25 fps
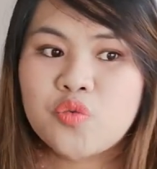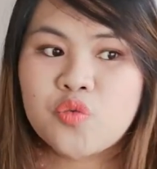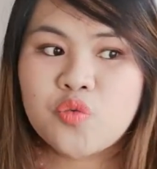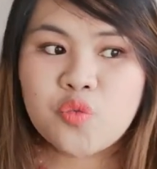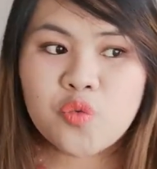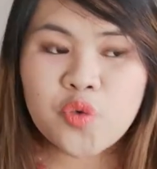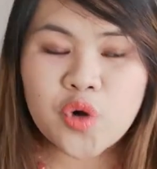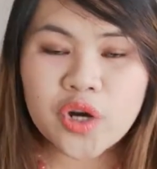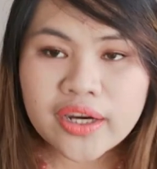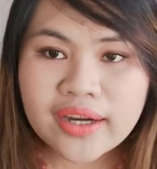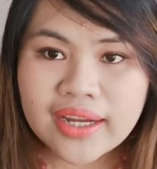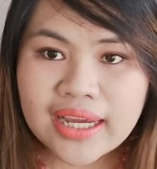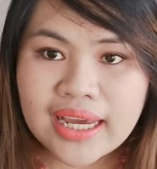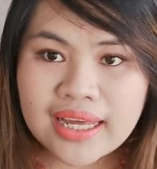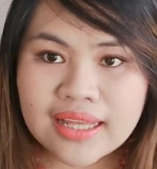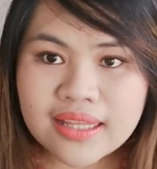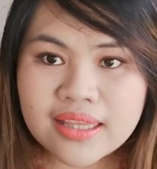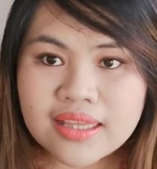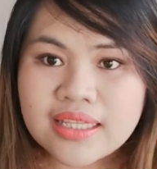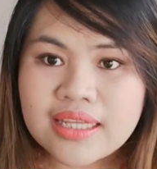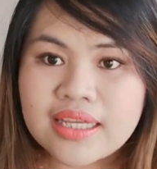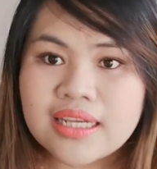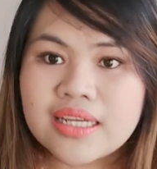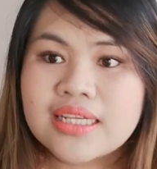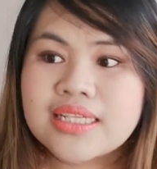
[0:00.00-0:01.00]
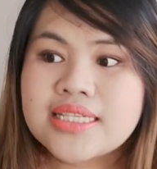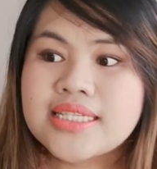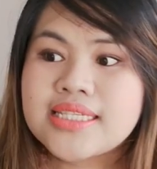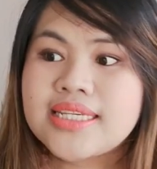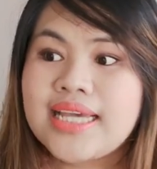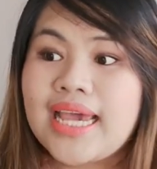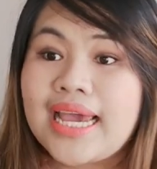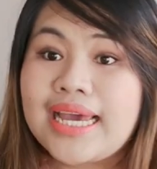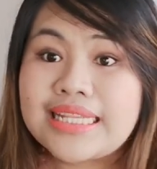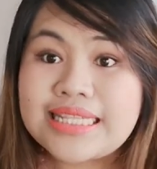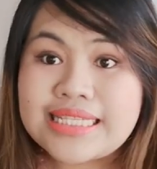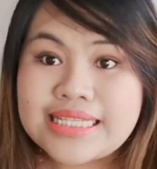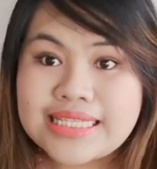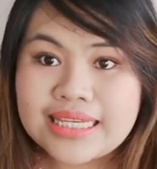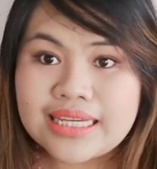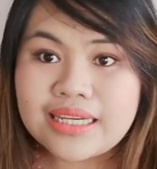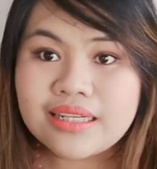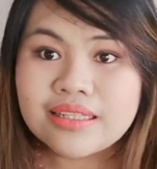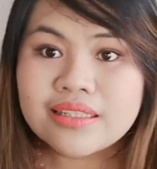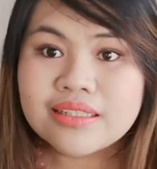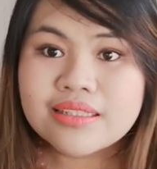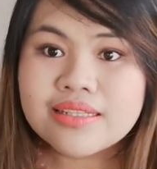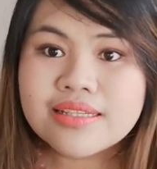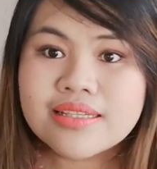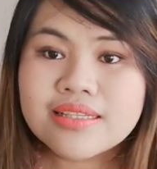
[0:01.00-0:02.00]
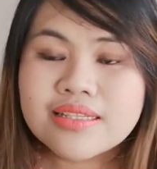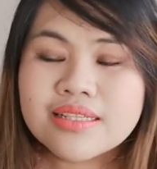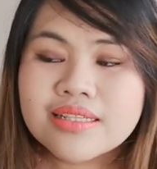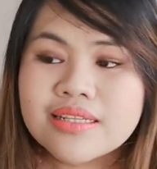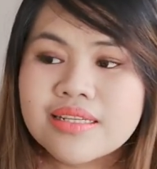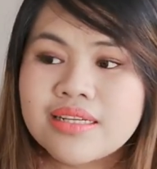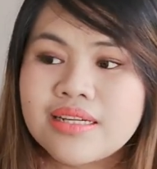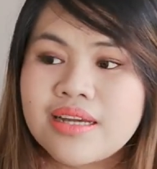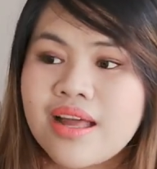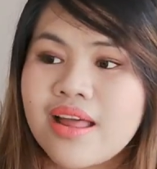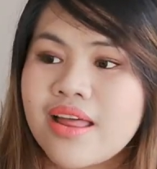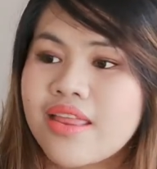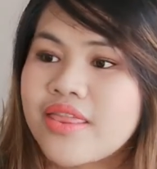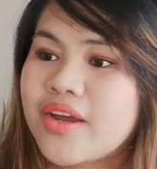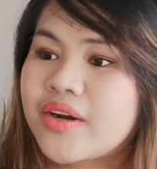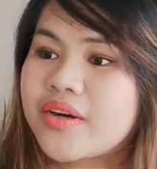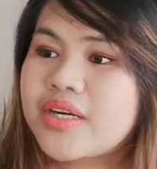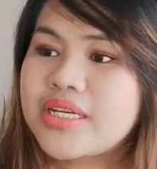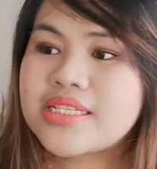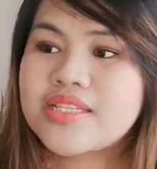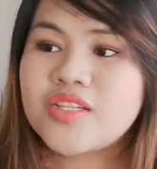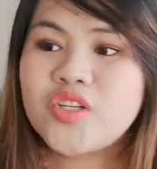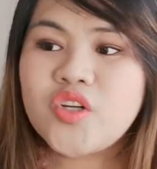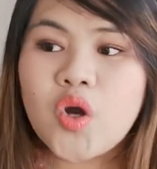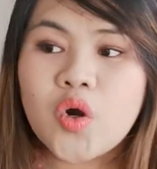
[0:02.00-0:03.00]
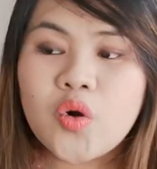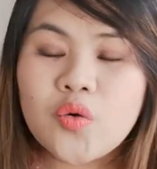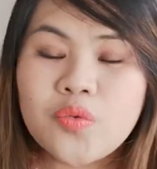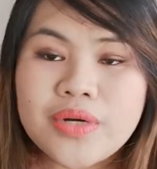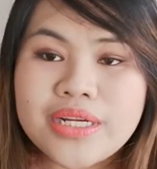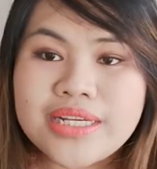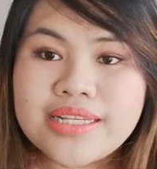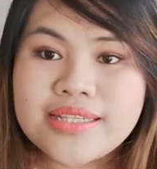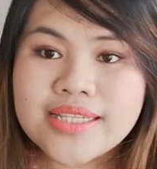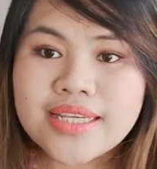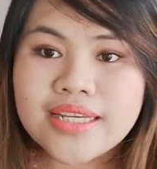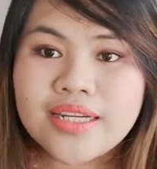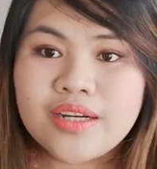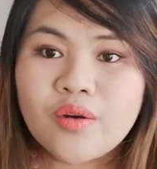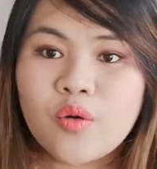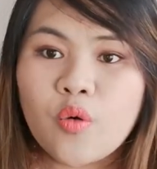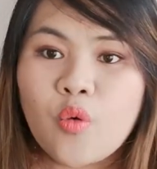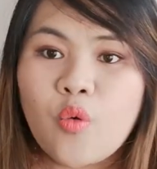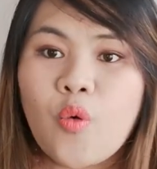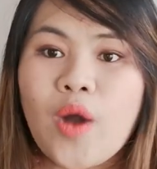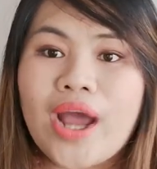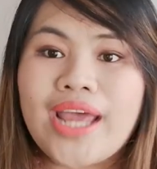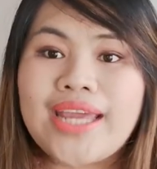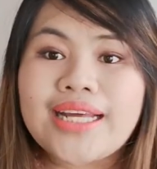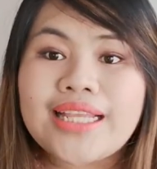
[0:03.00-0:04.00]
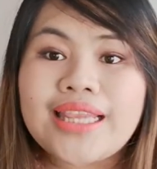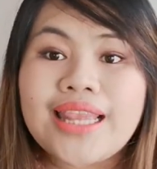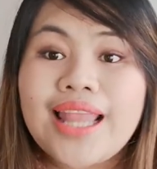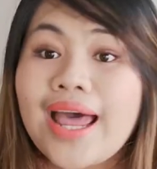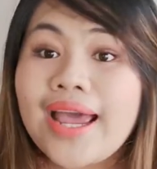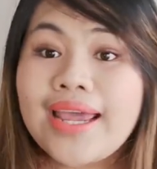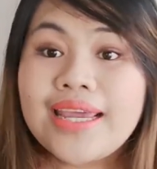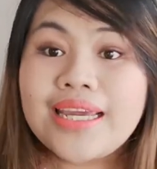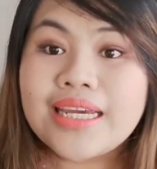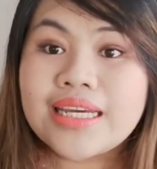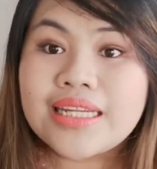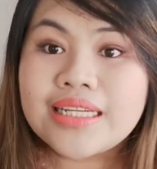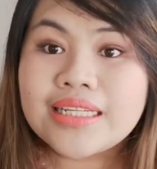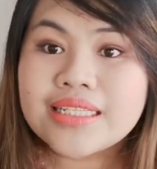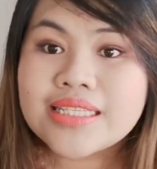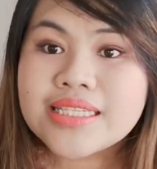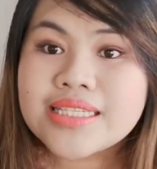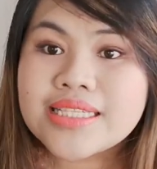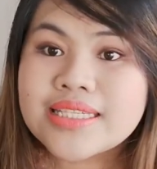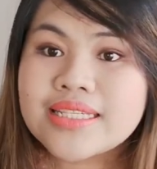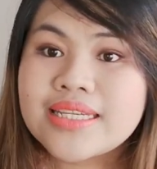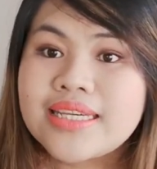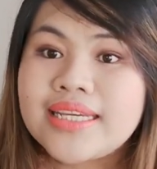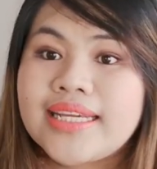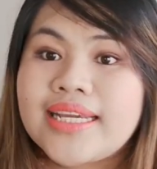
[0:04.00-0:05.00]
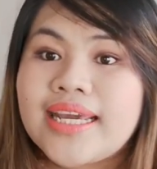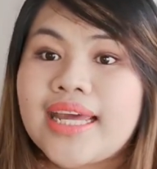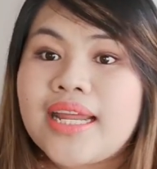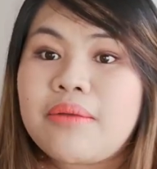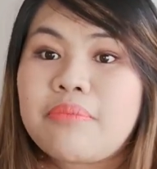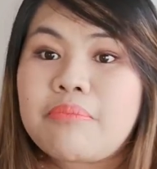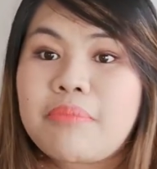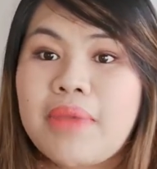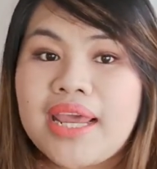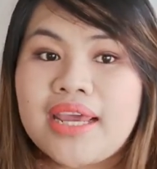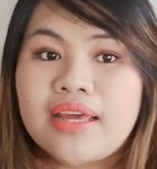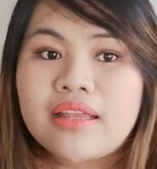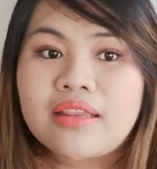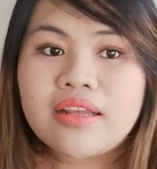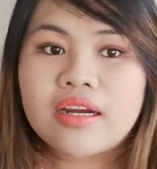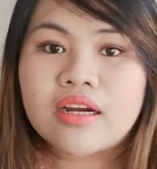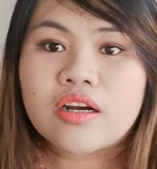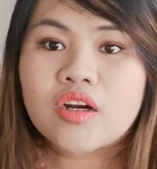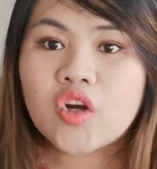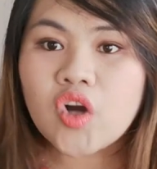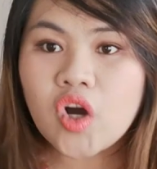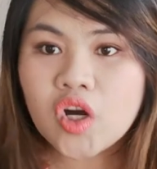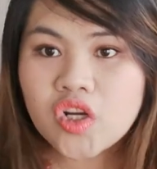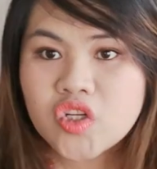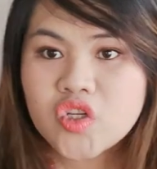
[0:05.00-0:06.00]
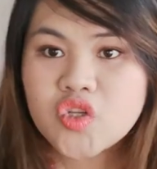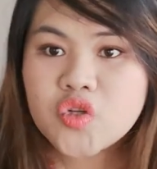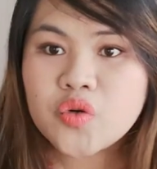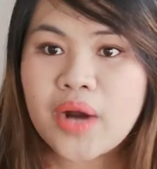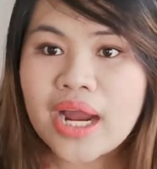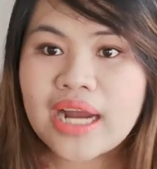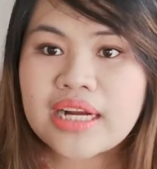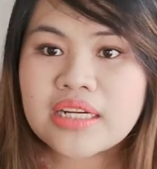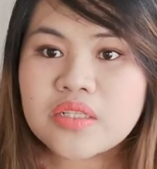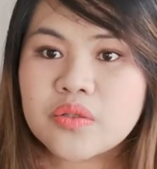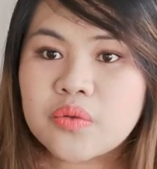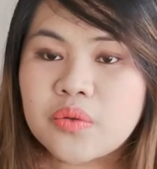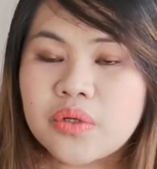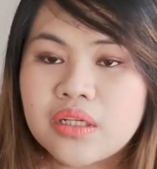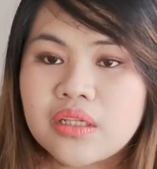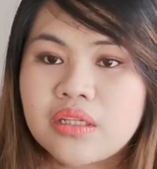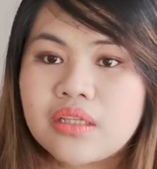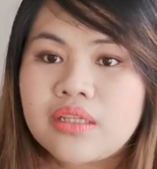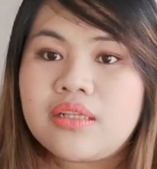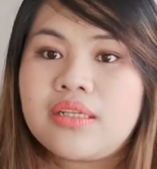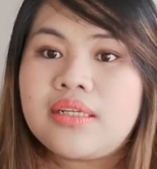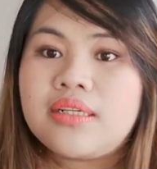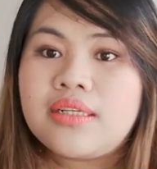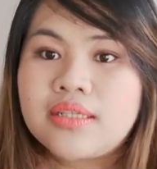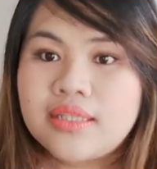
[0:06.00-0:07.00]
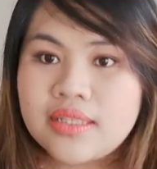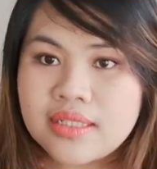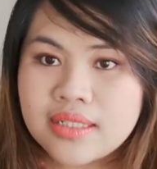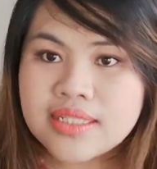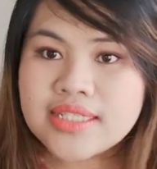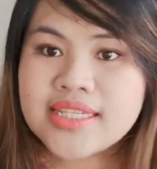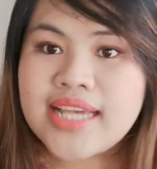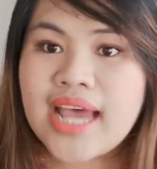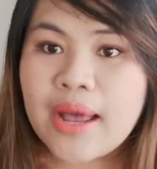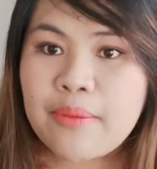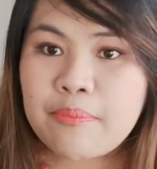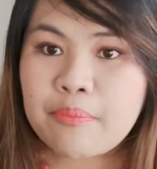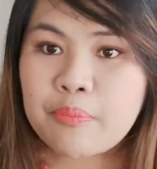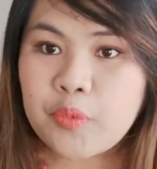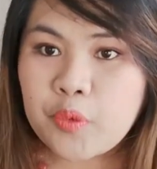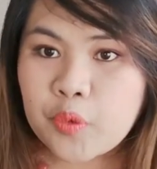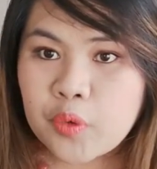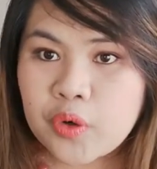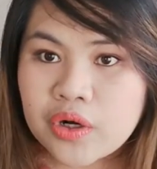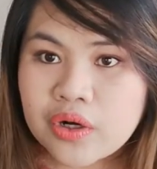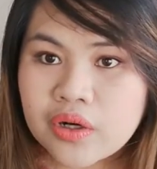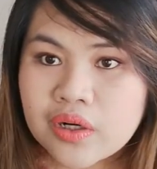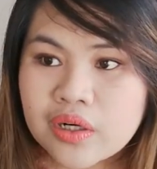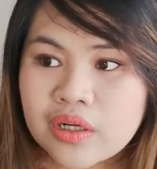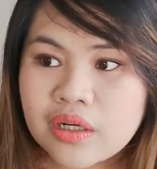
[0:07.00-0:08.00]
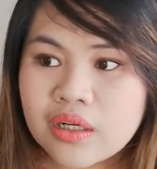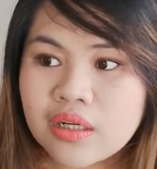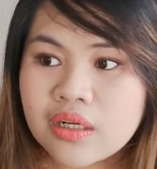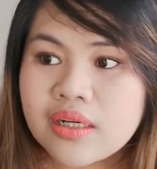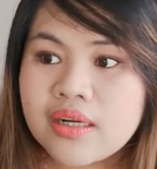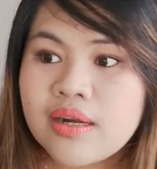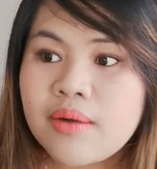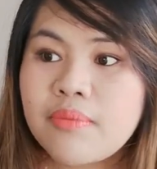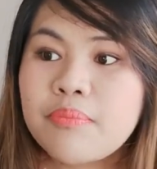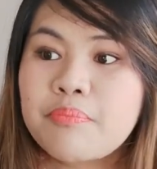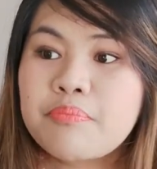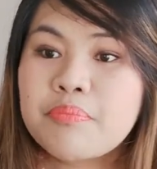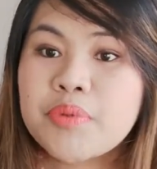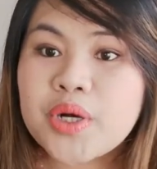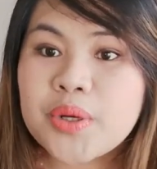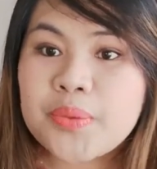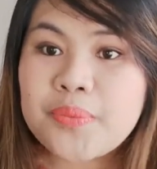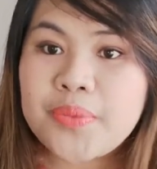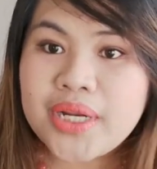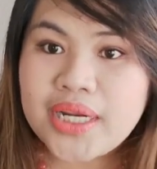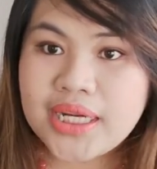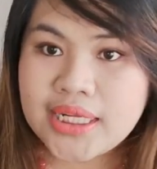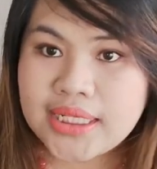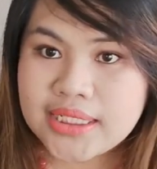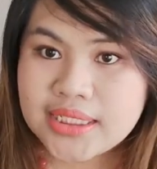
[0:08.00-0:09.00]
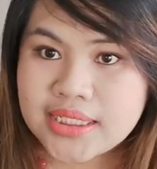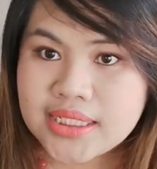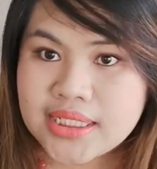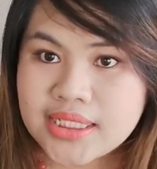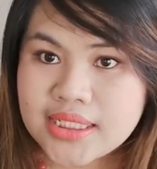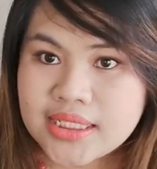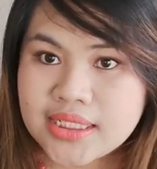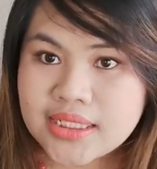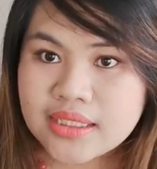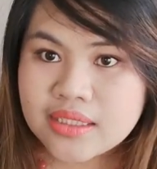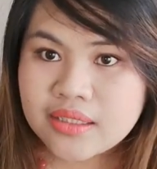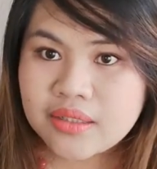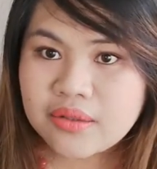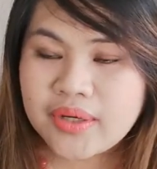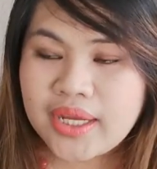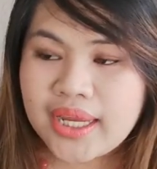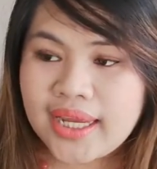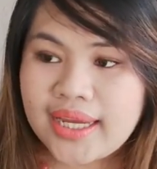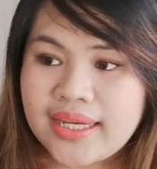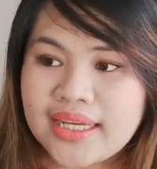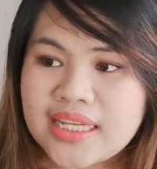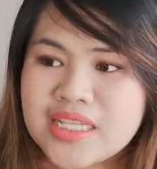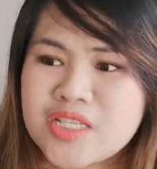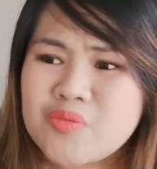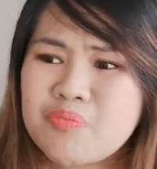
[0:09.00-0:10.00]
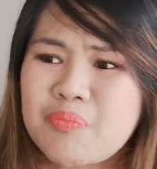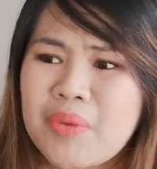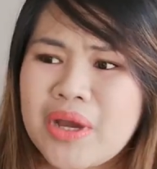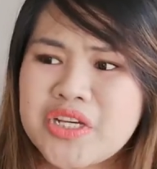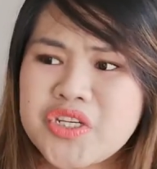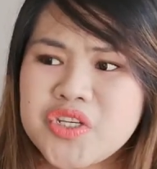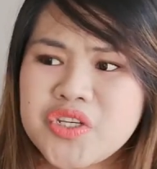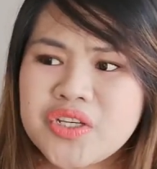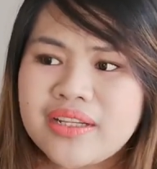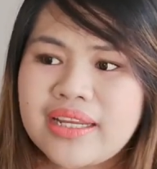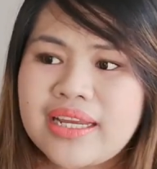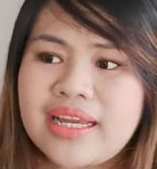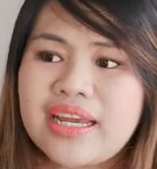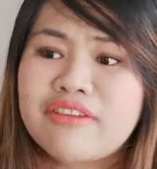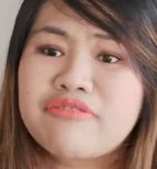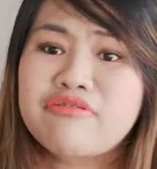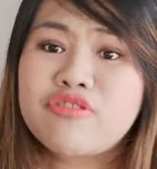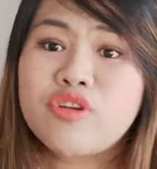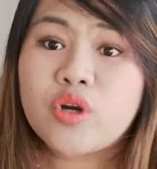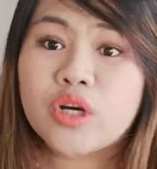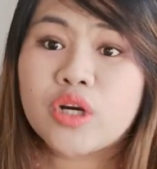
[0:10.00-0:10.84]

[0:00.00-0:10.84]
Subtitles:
work ethics, and skills, there is no reason why clients can make their contractual temp work permanent. Okay, especially if